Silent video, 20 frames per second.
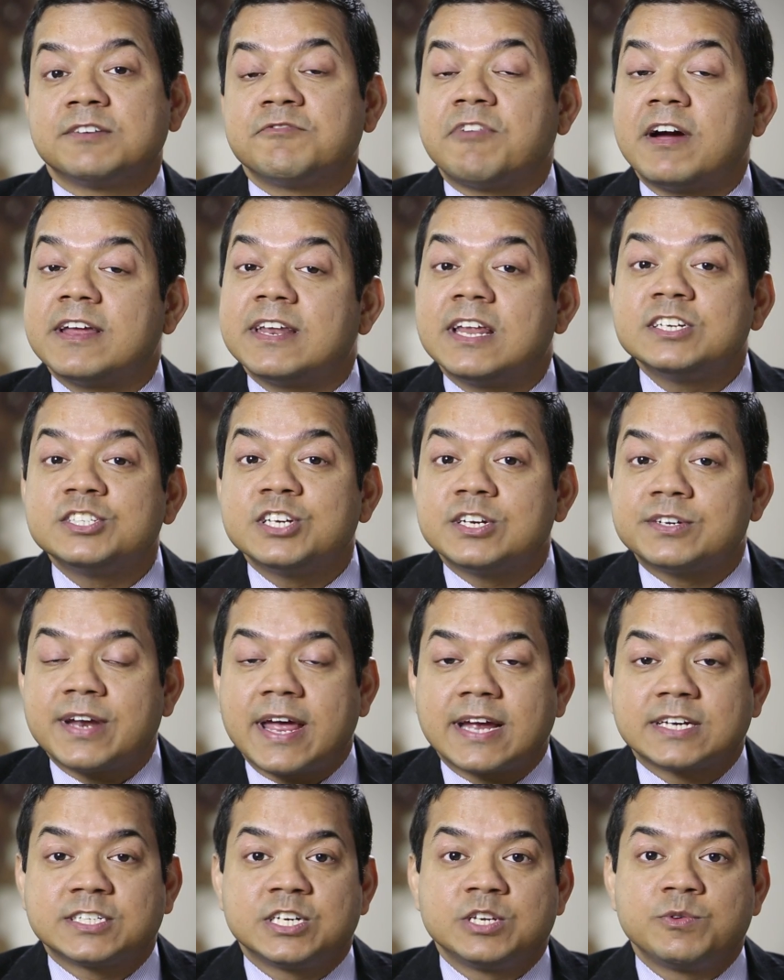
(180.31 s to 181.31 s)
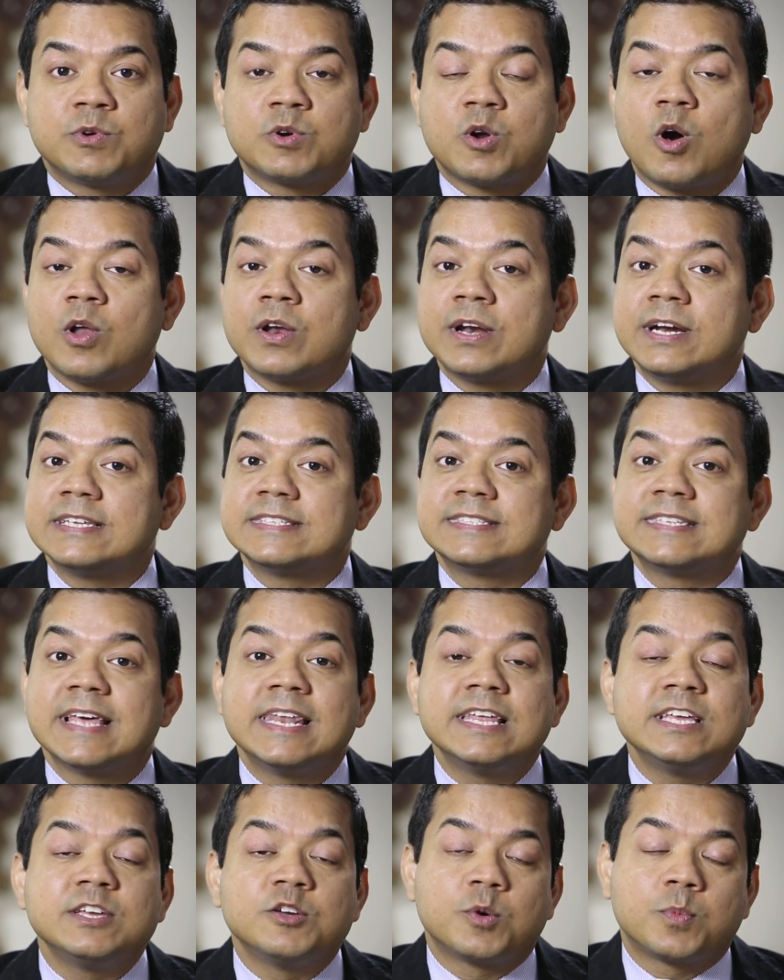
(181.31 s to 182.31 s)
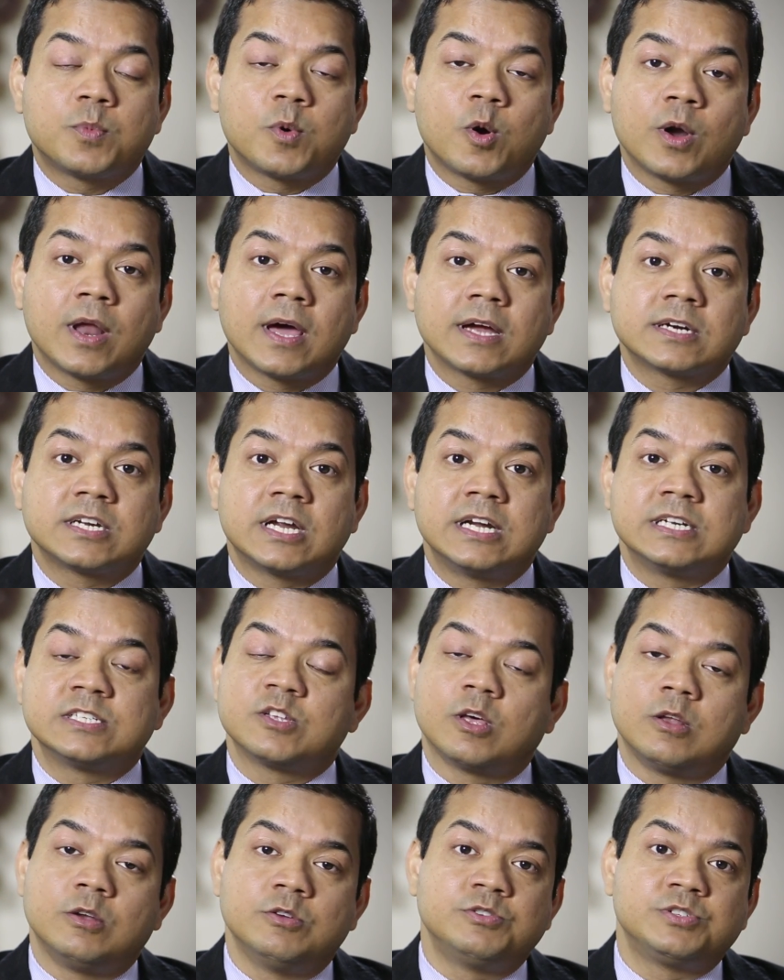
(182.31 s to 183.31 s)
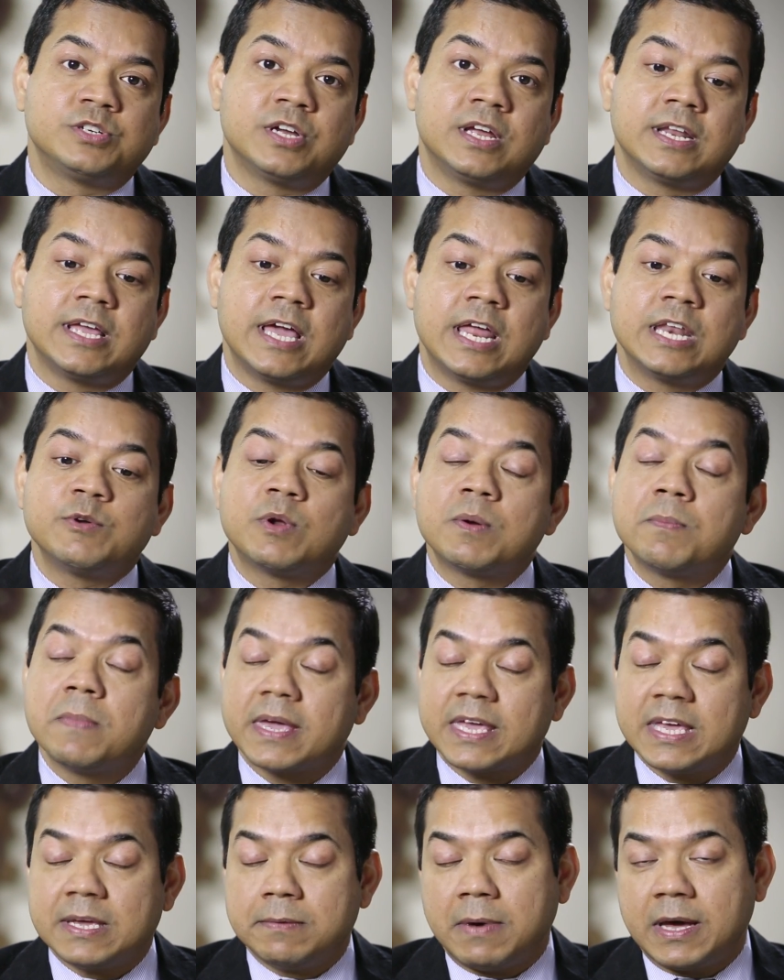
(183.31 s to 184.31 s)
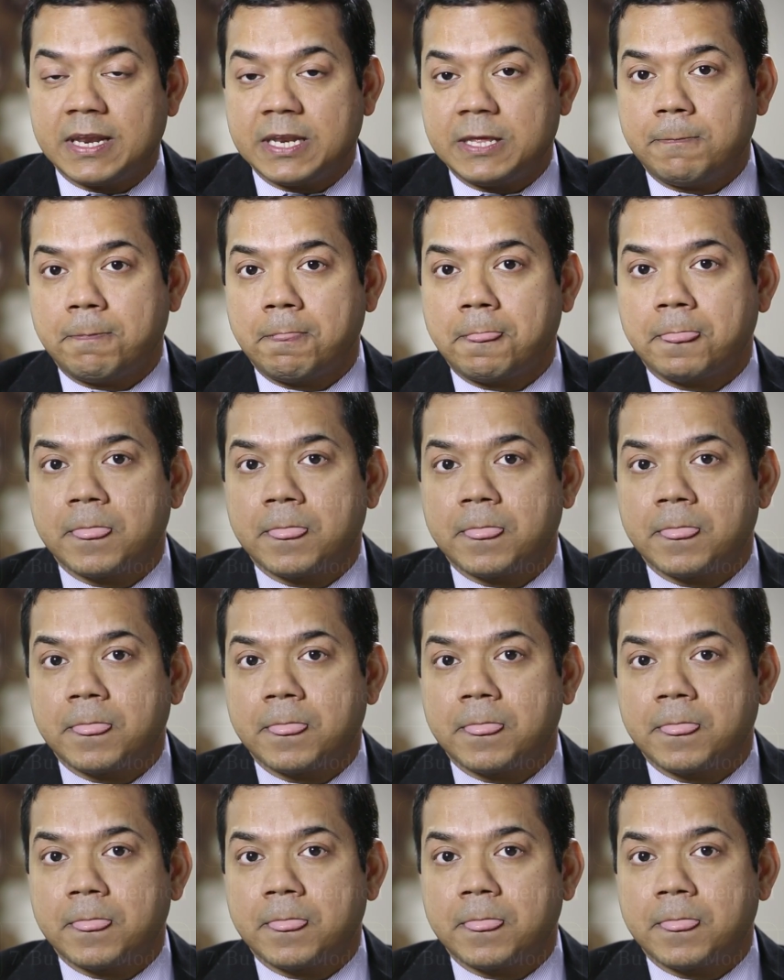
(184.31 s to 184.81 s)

some financial traction you're already selling your product and solution and you're making money